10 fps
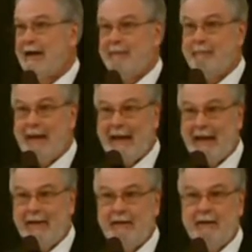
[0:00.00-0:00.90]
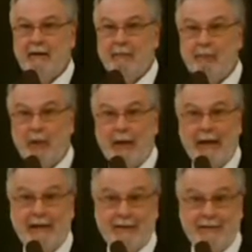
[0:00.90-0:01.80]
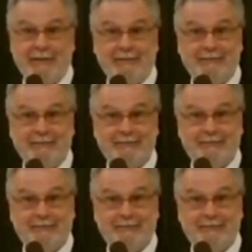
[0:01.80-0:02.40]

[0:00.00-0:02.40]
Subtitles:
a bad brand.